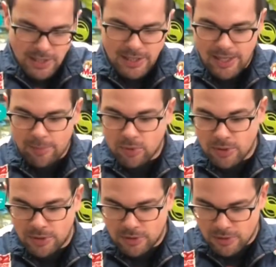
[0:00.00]
in a
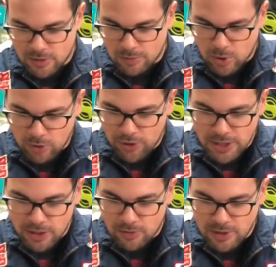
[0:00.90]
neighborhood, so I'm
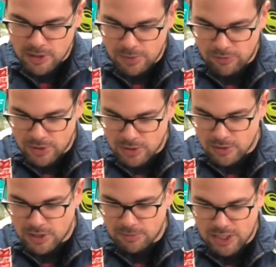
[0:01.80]
already going to be
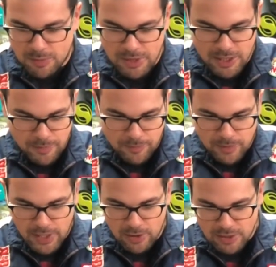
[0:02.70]
reducing my speed.
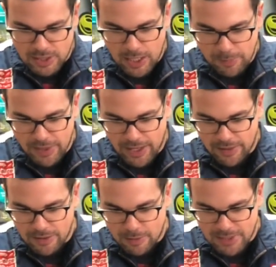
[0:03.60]
And on top of
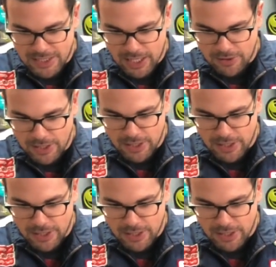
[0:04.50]
that, the mentality